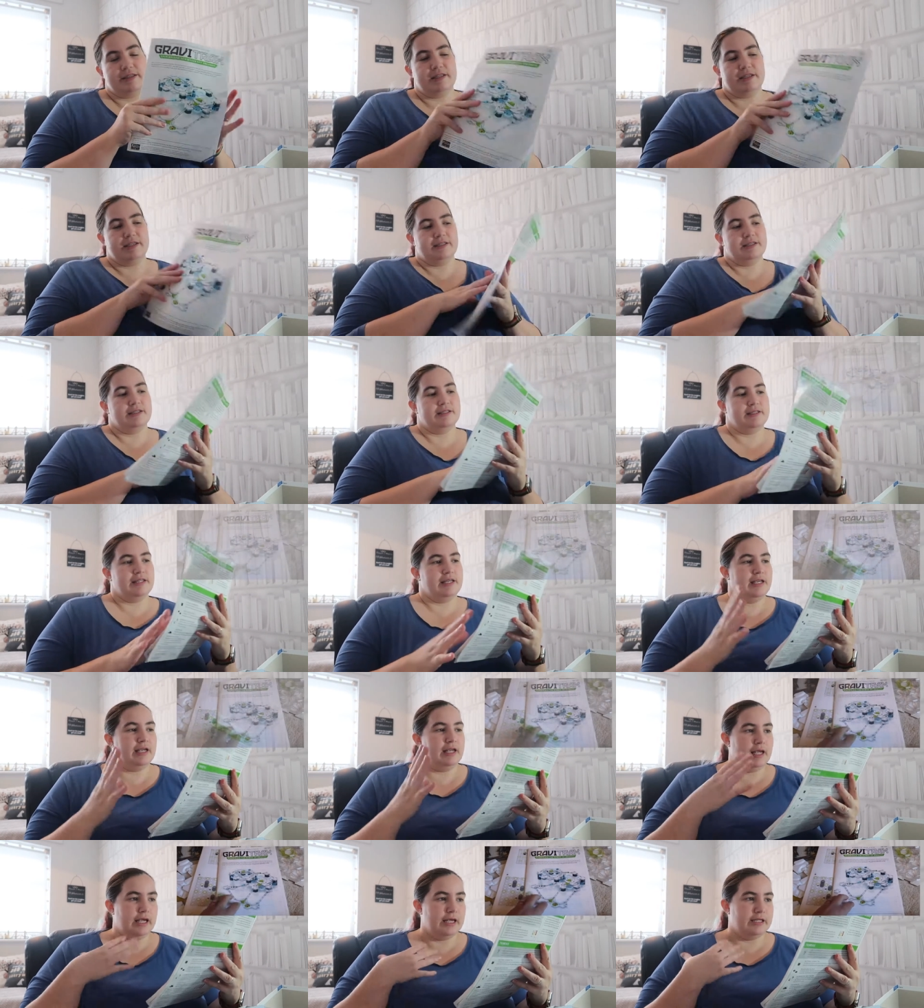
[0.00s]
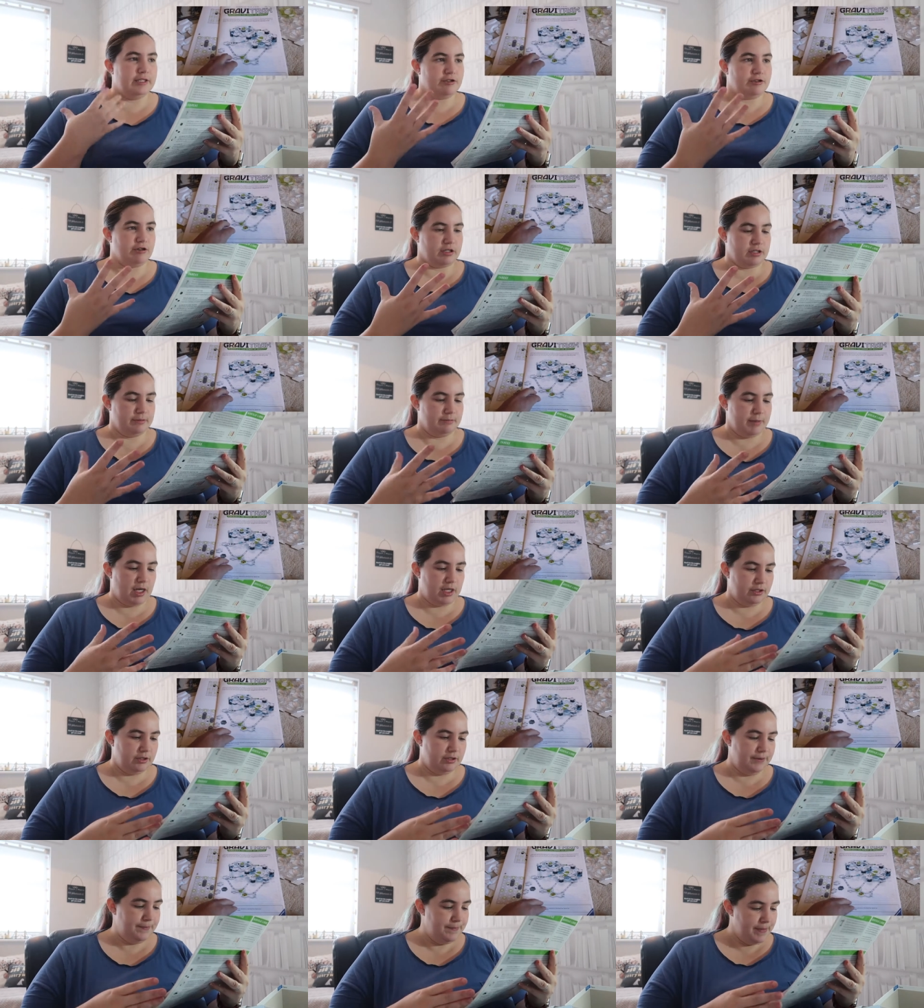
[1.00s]
This is the instruction
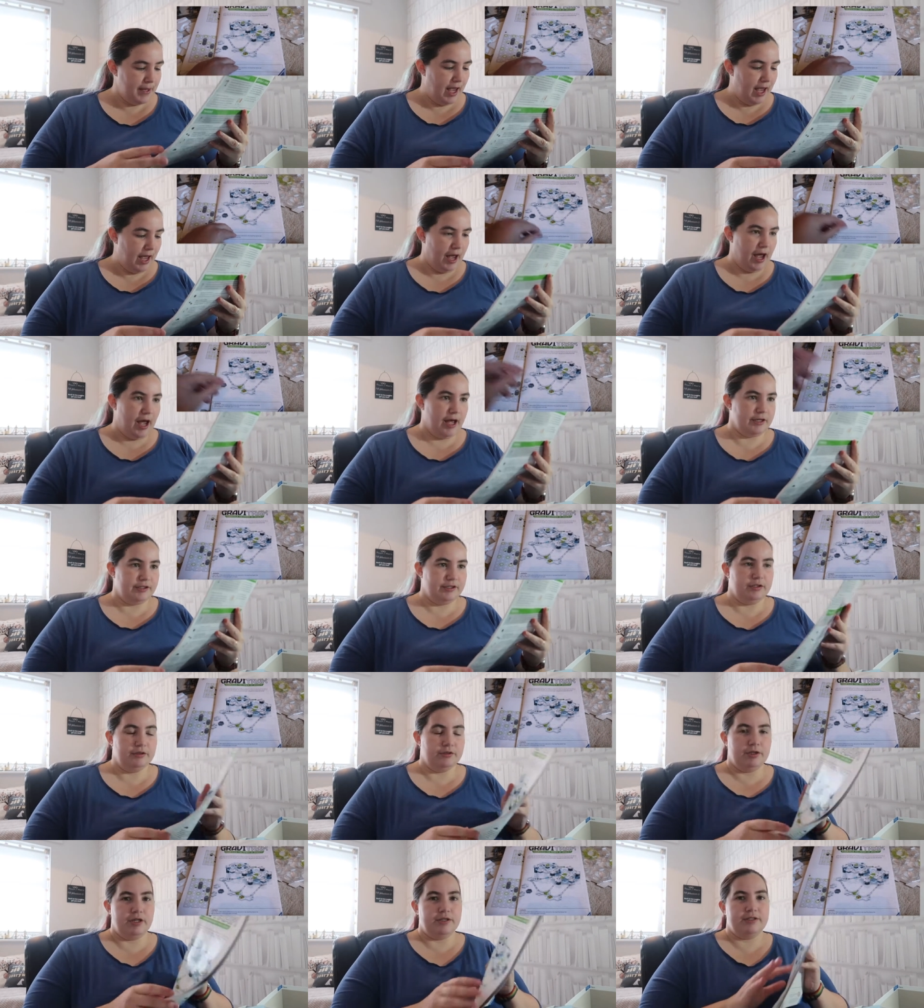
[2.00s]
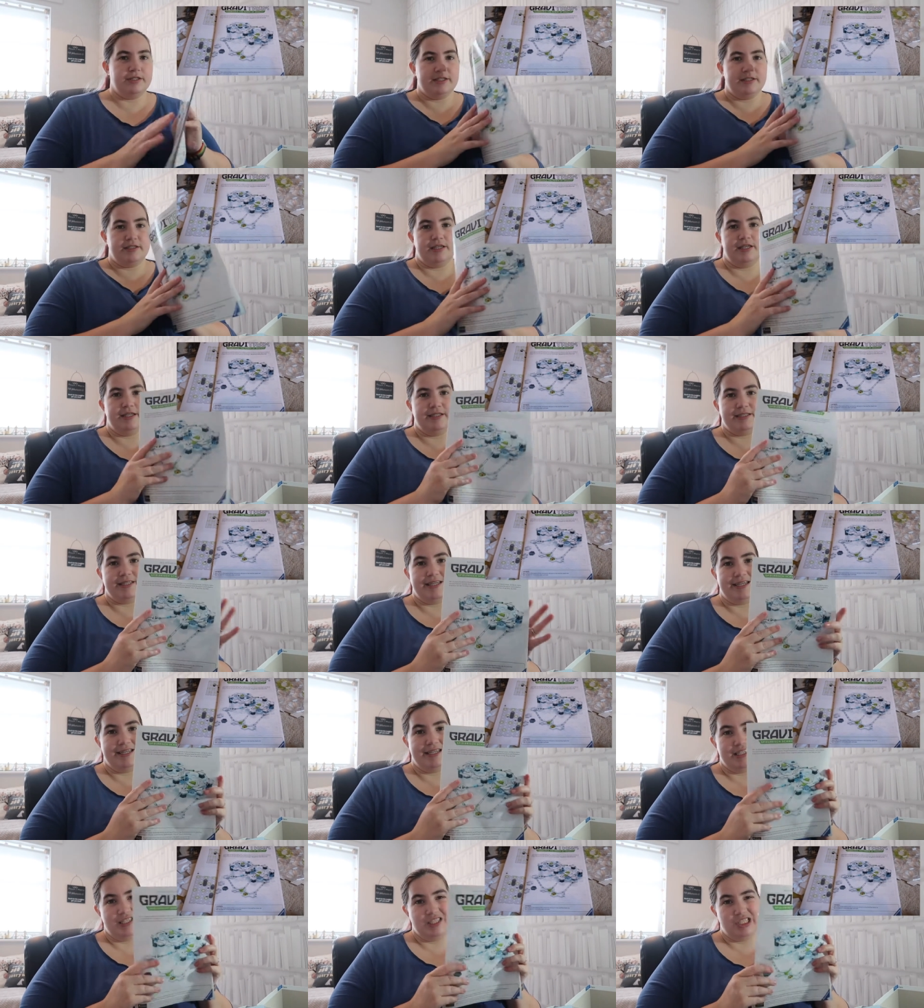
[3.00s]
manual and you'll notice it's
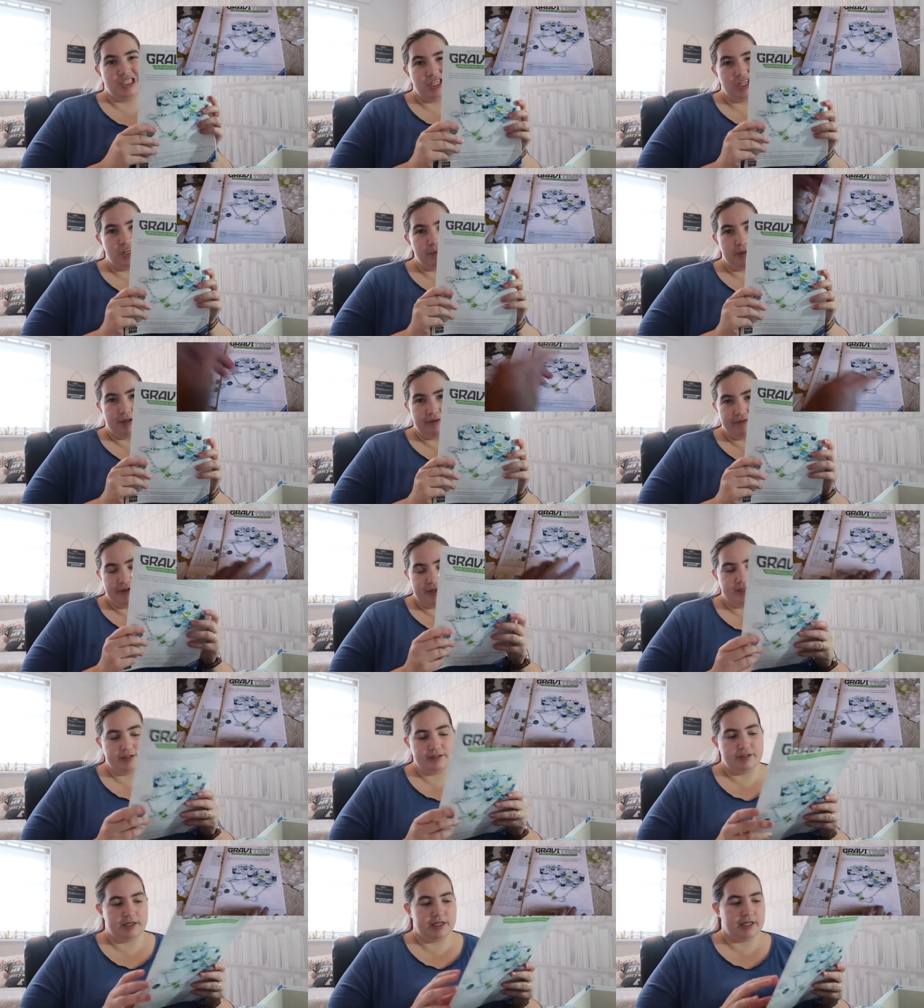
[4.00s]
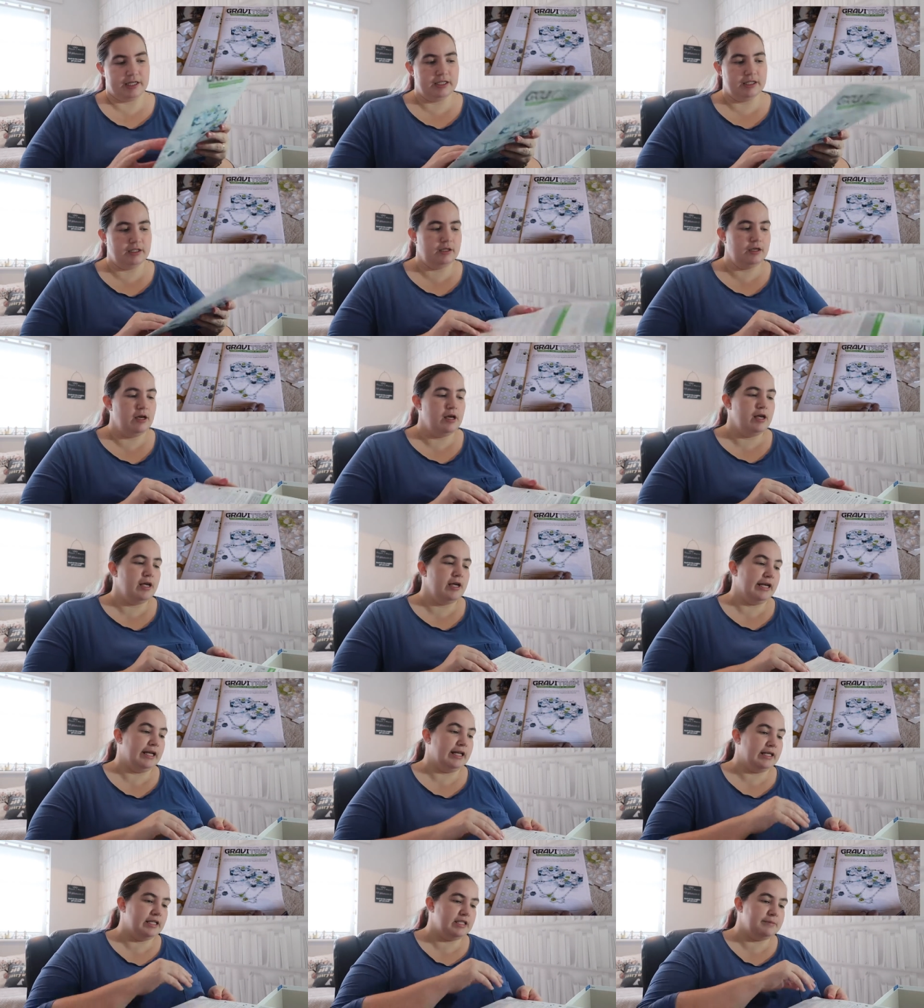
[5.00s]
in German first, not England,
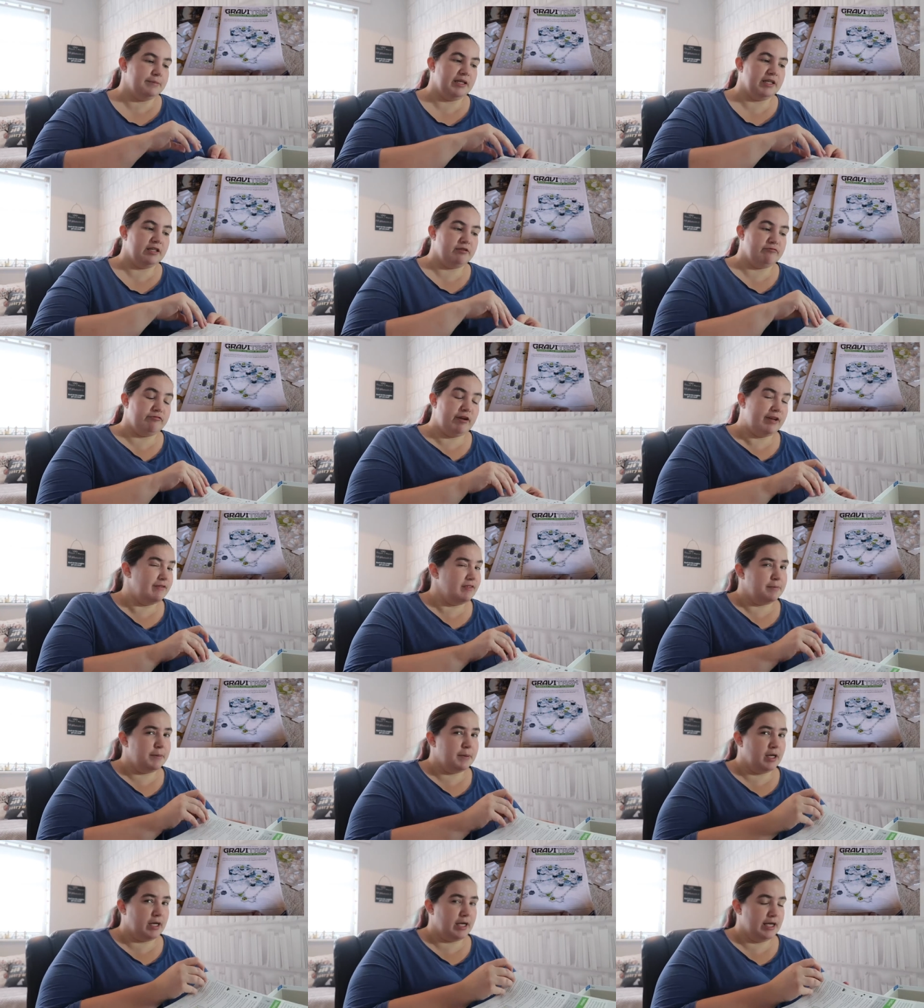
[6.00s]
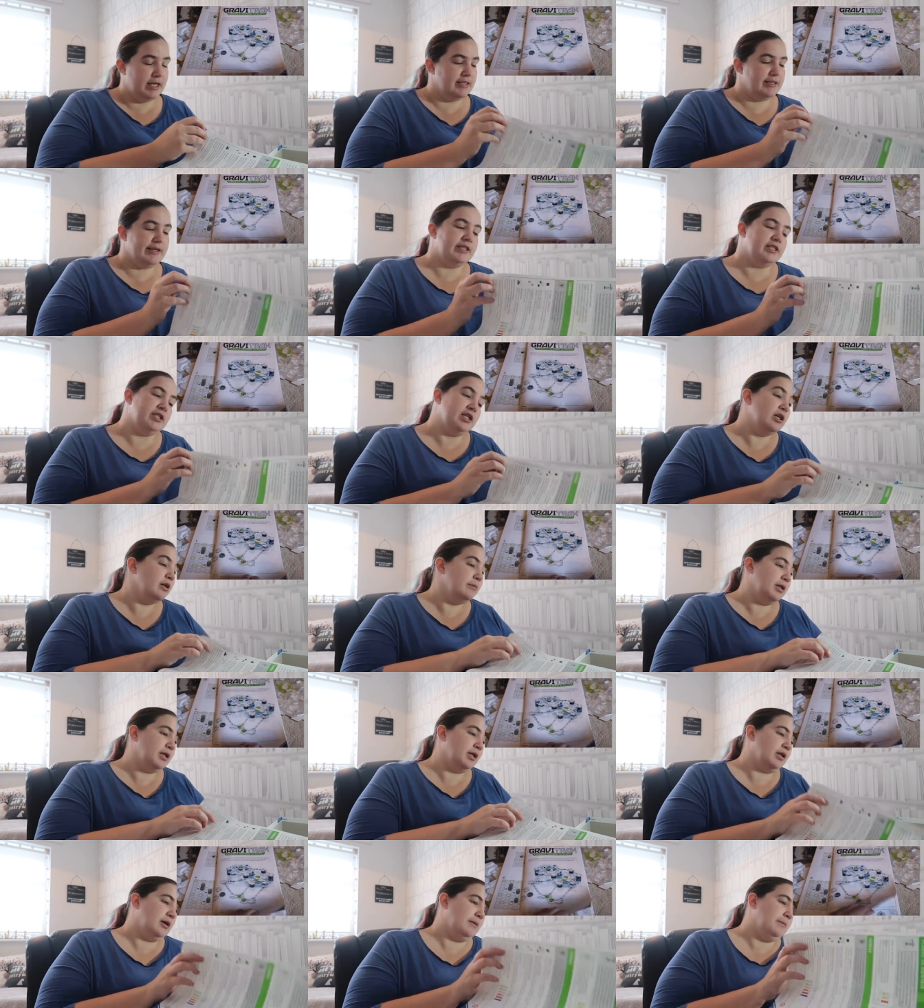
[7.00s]
English, because Ravensburger is a
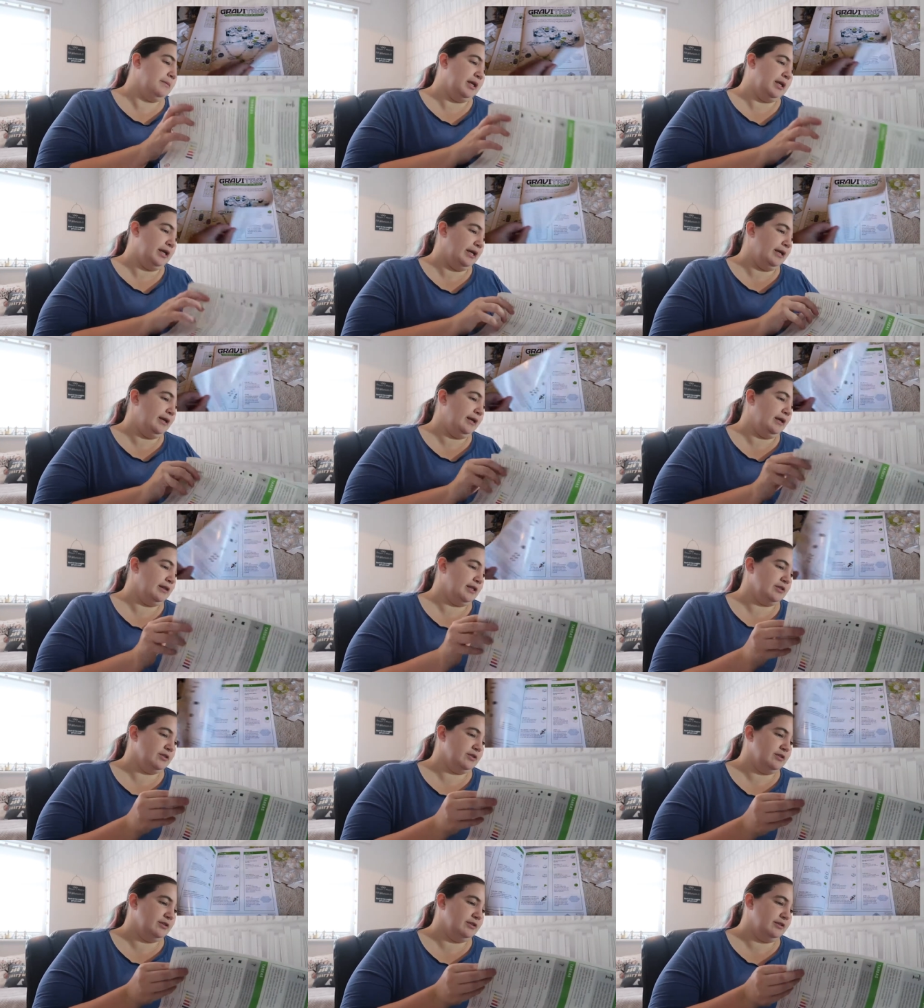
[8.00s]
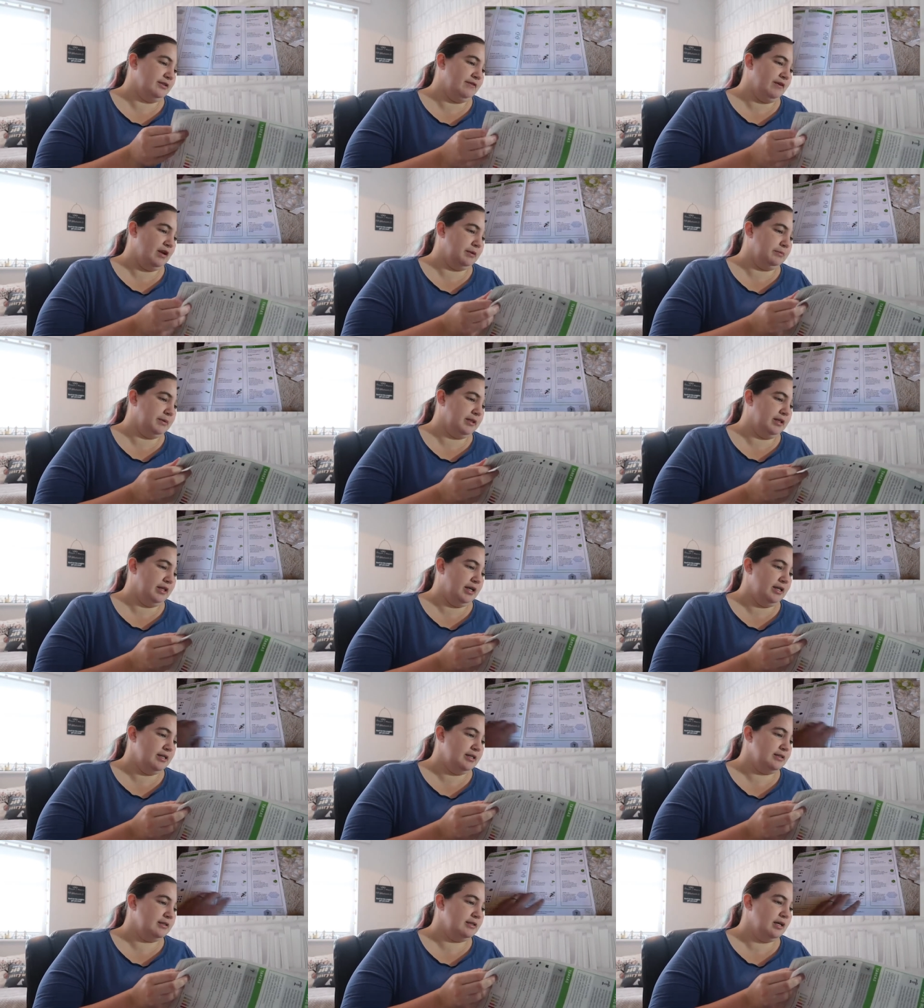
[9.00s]
German company and that's who's developed
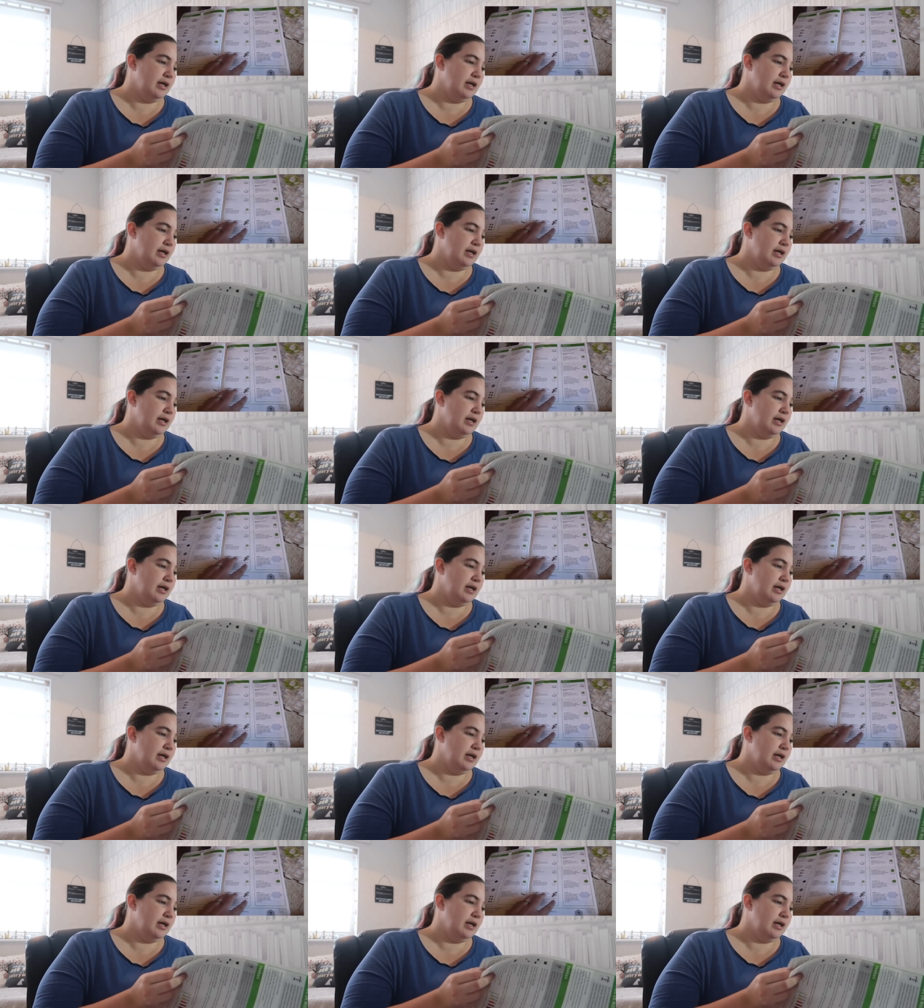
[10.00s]
this.